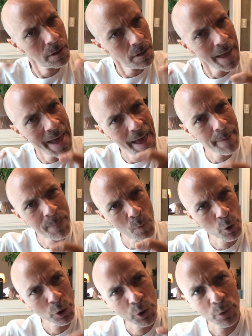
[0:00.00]
add more
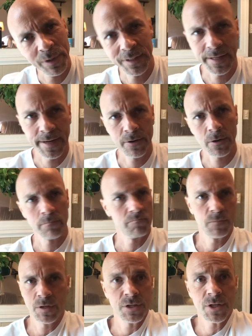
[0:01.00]
to it later.
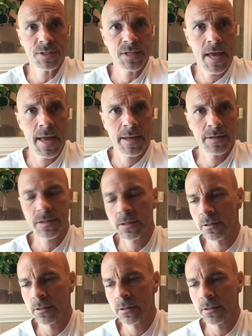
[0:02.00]
You just can't.